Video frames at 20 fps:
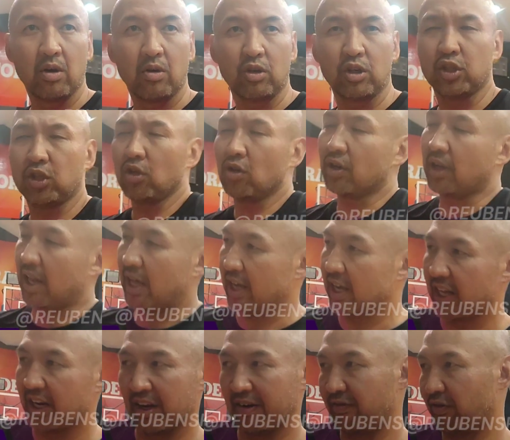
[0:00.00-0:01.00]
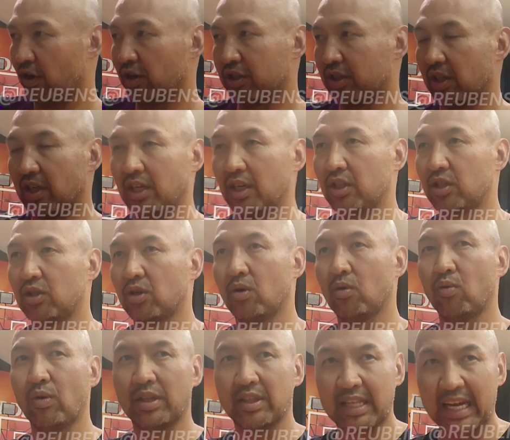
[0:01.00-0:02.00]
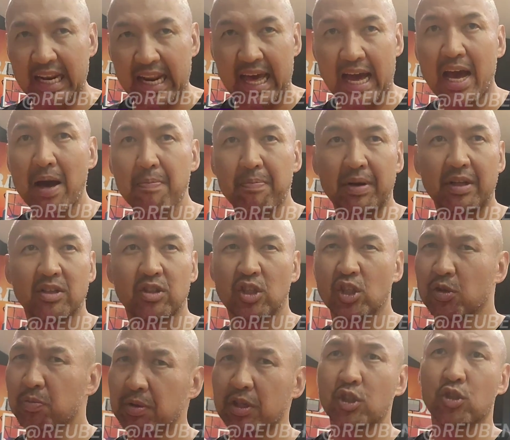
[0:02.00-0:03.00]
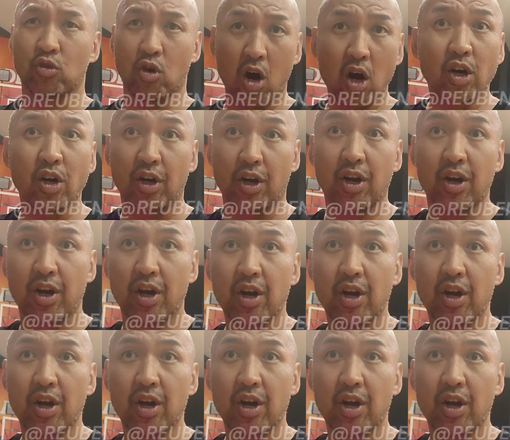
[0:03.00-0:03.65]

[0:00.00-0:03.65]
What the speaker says: you're still going to hit adversity. So when that happens, just be stronger.